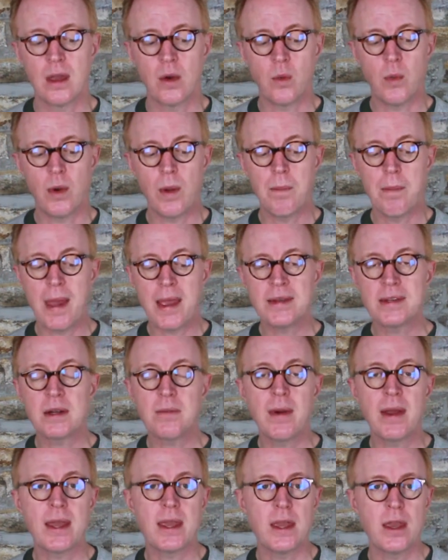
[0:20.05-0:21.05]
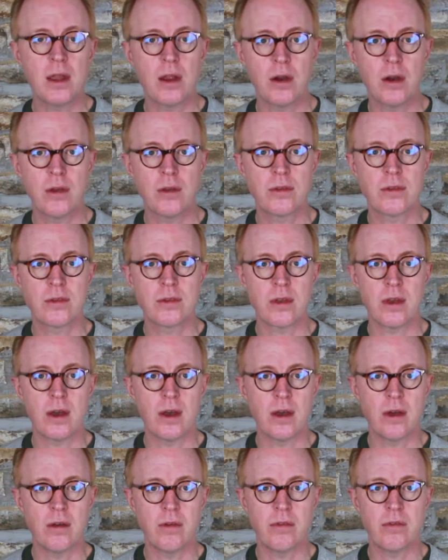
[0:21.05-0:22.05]
Well, based on my years
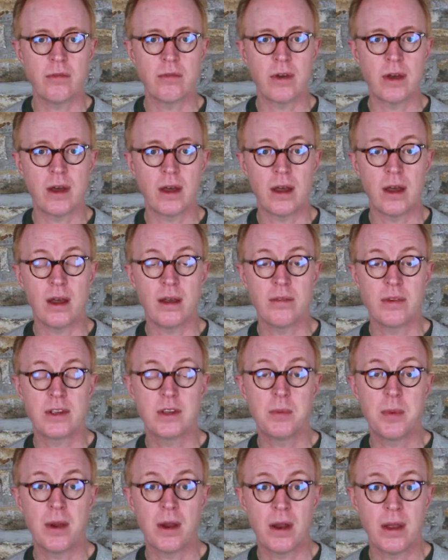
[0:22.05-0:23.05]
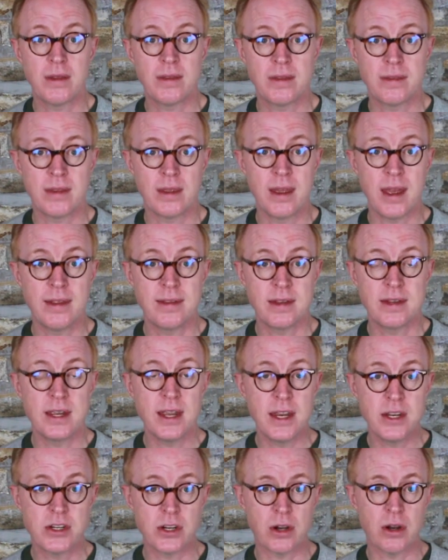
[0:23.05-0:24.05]
of experience as a
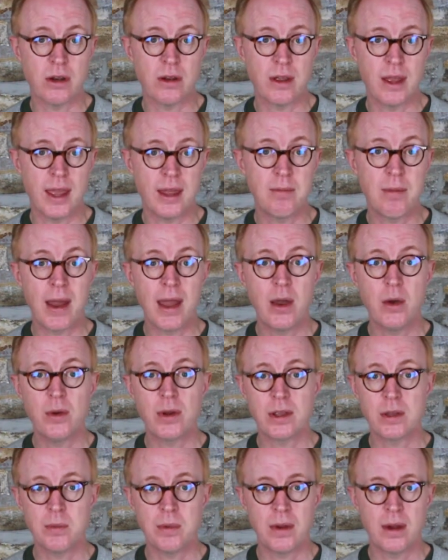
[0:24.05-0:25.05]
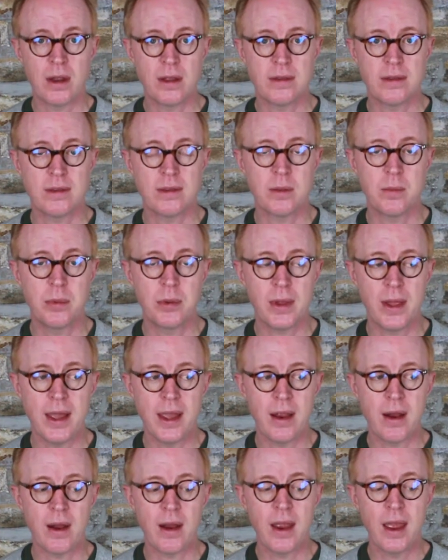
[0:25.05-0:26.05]
teacher and my own experience as a
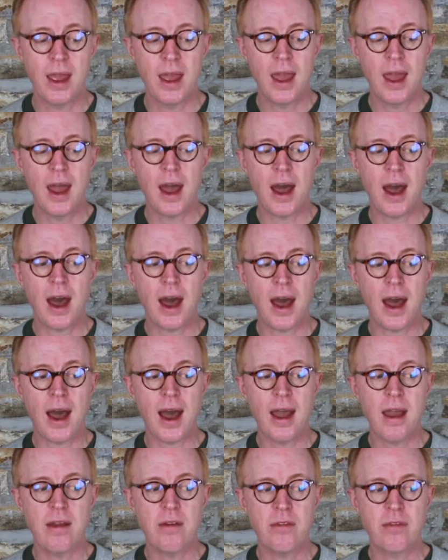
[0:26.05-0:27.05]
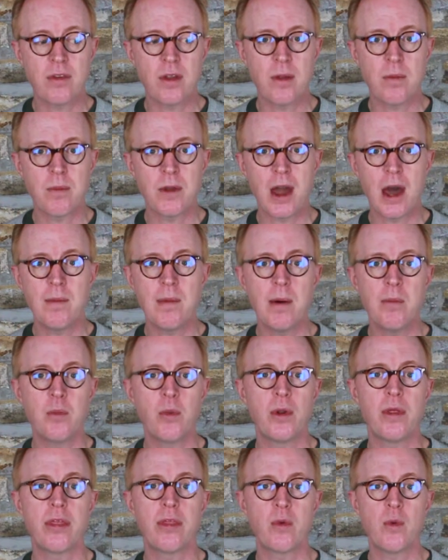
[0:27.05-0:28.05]
player, I've come up
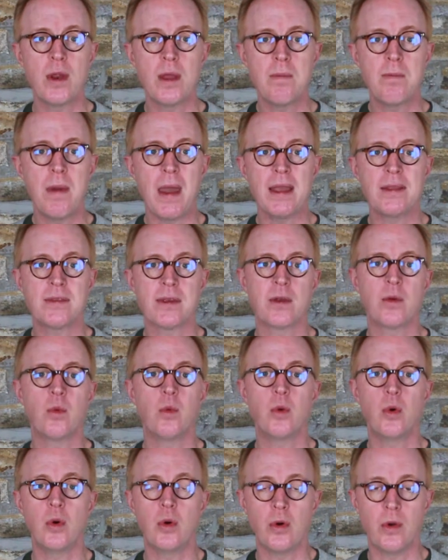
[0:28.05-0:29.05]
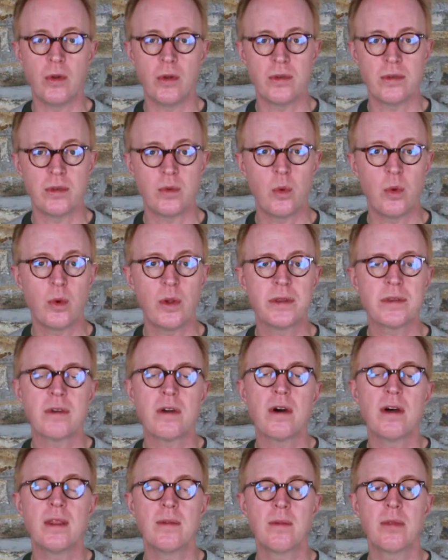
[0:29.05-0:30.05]
with three basic rules, or let's
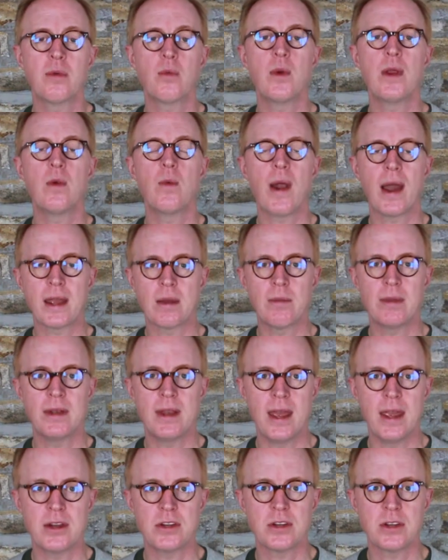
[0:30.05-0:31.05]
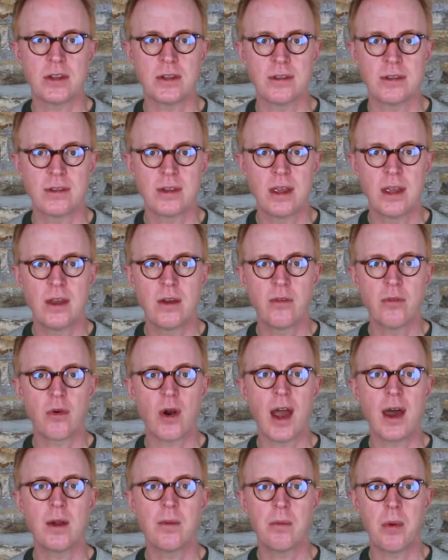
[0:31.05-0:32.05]
call them three recommendations for
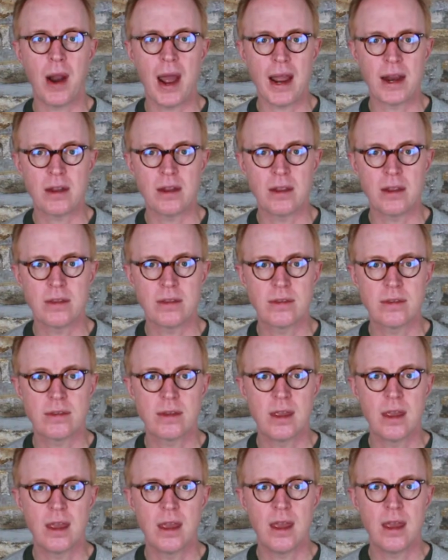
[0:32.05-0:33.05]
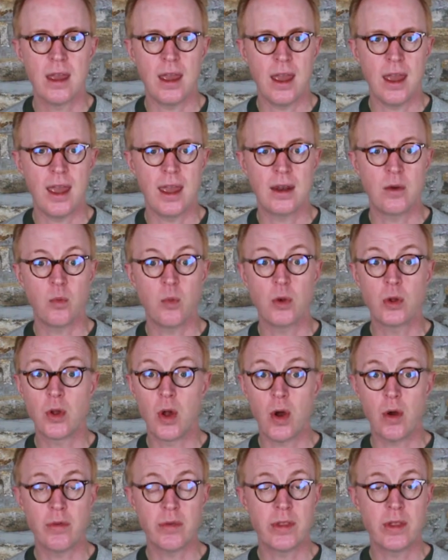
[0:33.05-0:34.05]
how to practice. And we'll
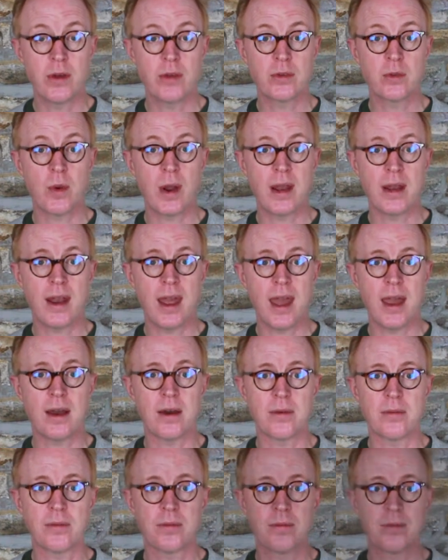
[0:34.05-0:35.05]
go over those right now.